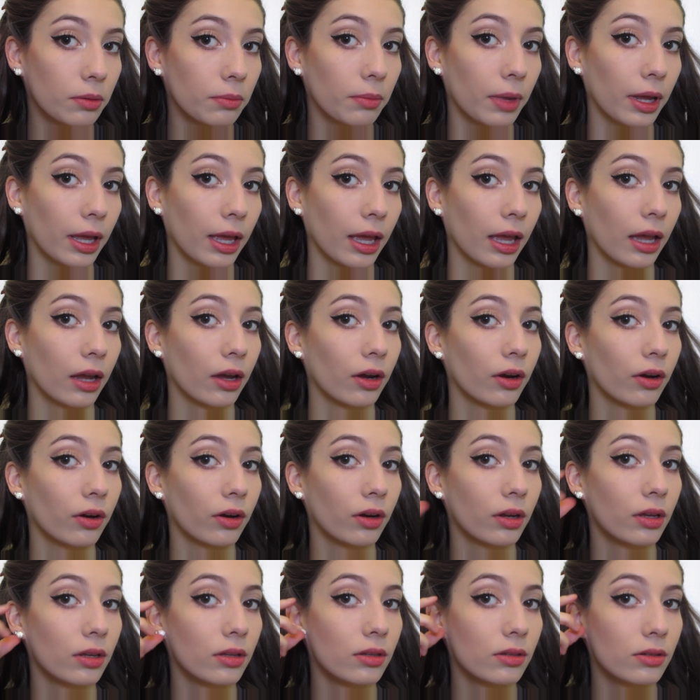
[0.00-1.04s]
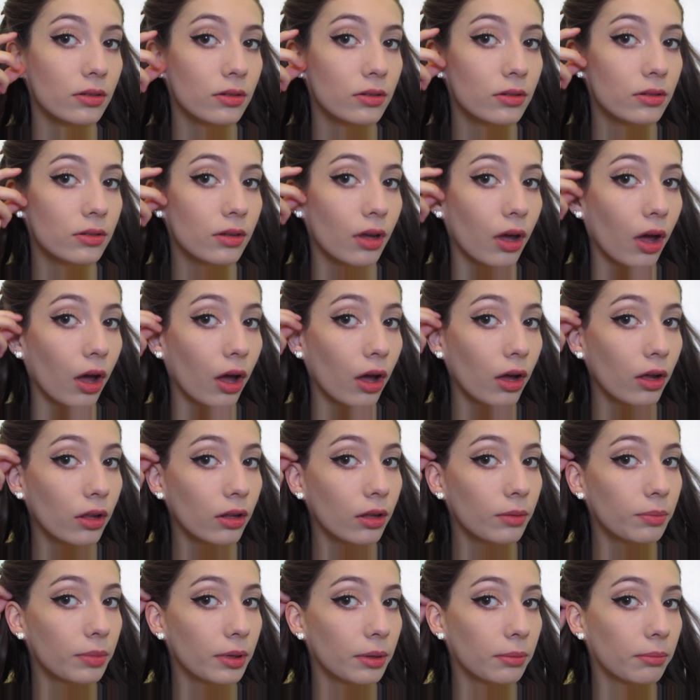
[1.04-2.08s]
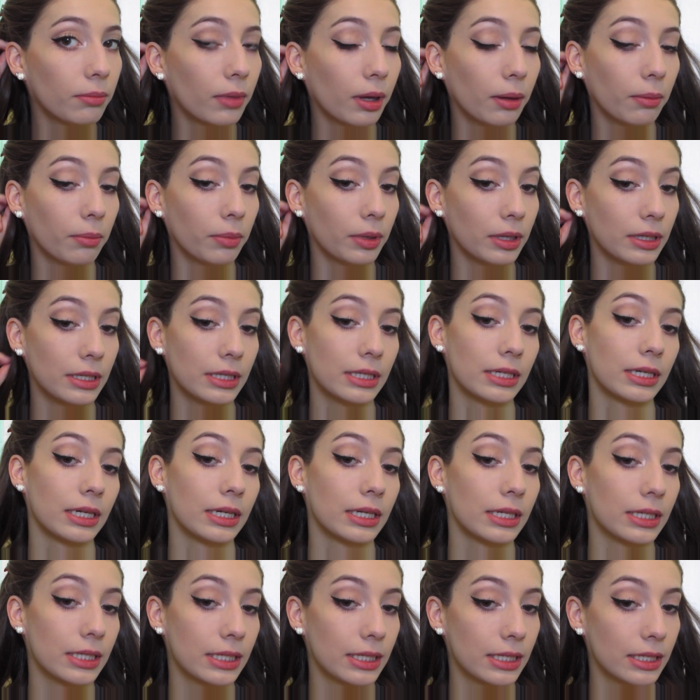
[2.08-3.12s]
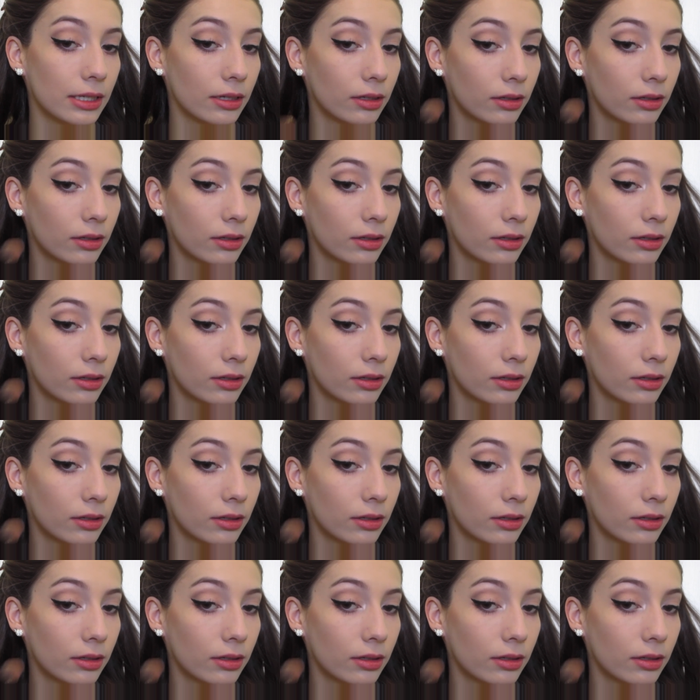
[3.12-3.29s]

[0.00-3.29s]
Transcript: My hair is all up in my business.